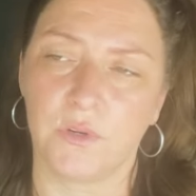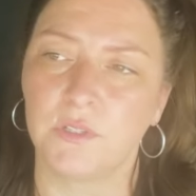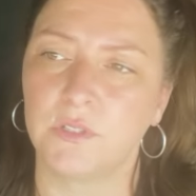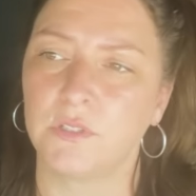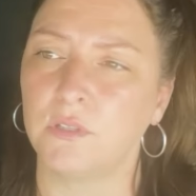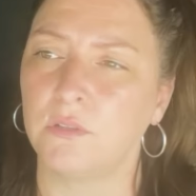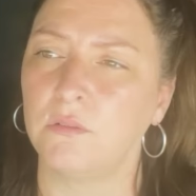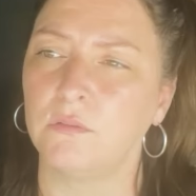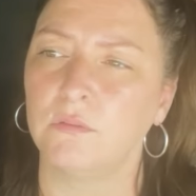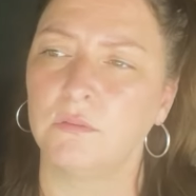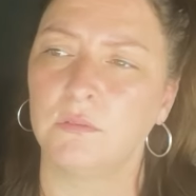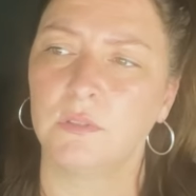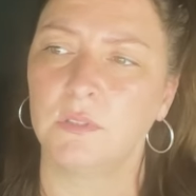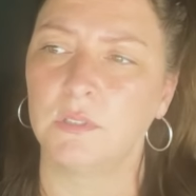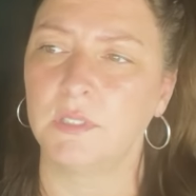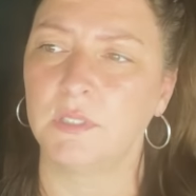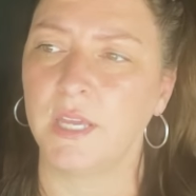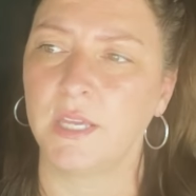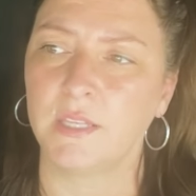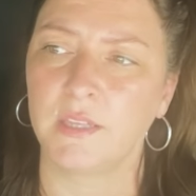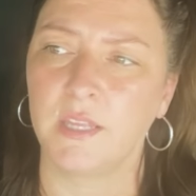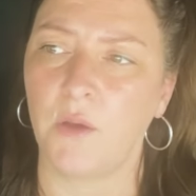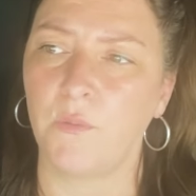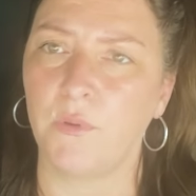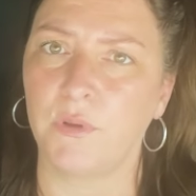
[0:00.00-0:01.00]
So
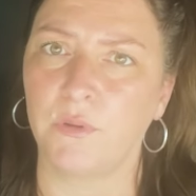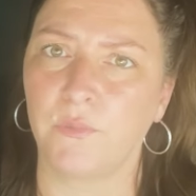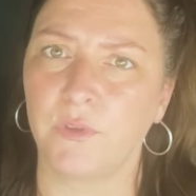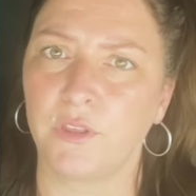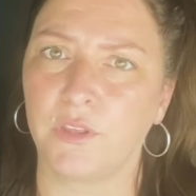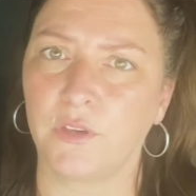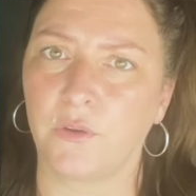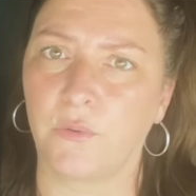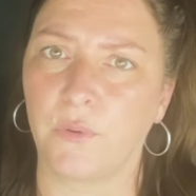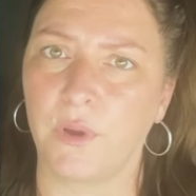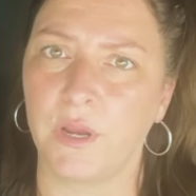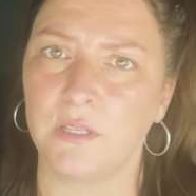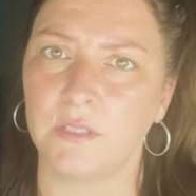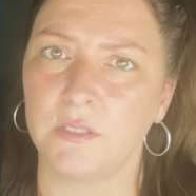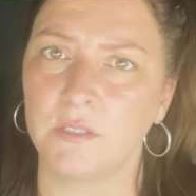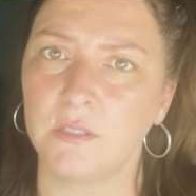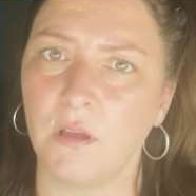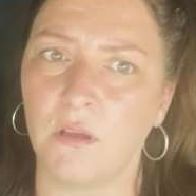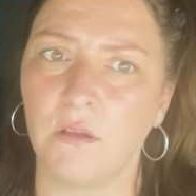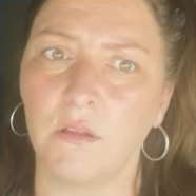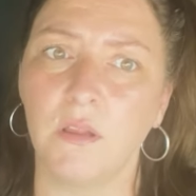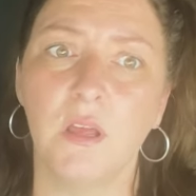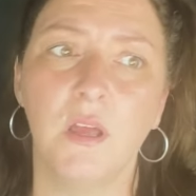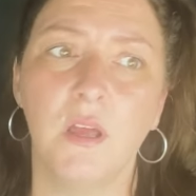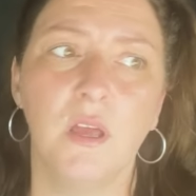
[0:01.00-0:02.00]
take that one with a grain of
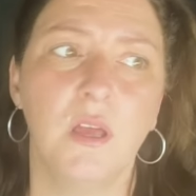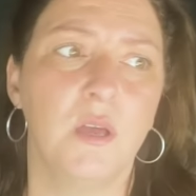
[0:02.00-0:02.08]
salt.